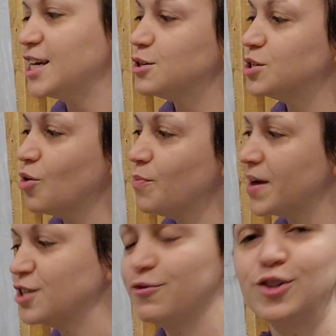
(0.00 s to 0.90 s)
you so
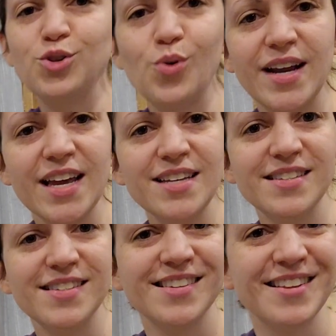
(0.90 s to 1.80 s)
much for joining
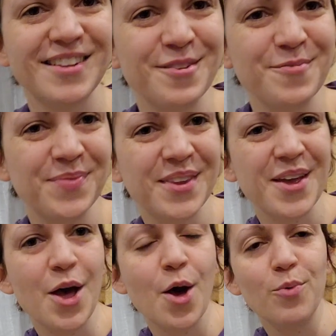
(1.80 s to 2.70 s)
us
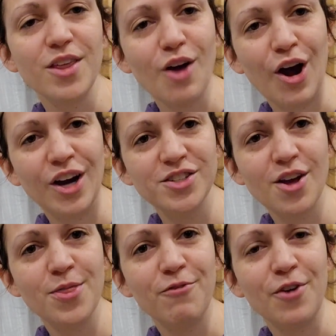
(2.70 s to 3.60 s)
with Art
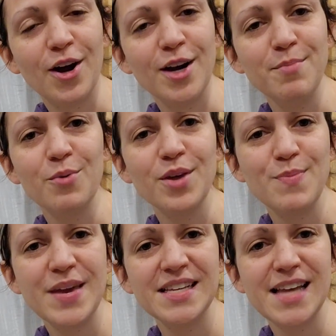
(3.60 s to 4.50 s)
on the Farm with
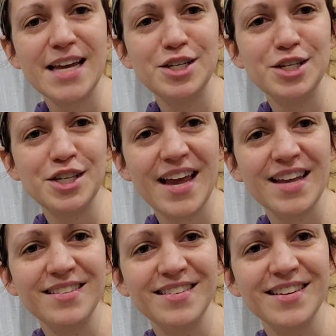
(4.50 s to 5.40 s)
Mia, Sage, and Jan,
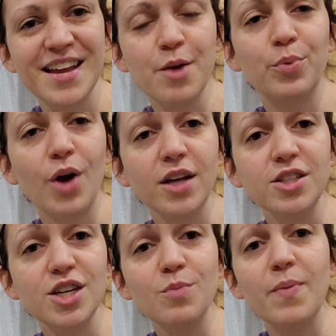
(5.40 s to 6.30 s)
brought
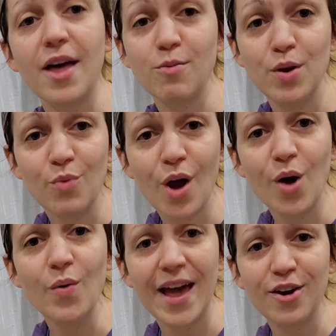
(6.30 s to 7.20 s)
to you by the
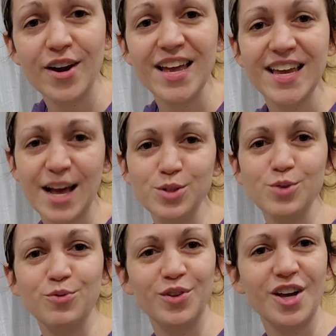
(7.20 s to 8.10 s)
Monroe Area
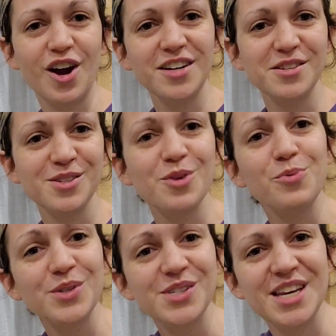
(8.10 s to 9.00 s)
Council for the Arts.
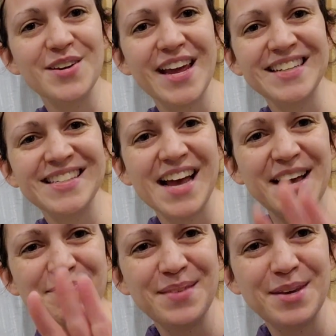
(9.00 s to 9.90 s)
We'll see you next
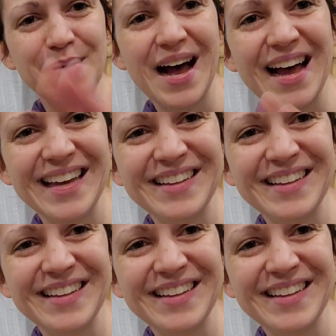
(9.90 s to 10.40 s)
time. Goodbye.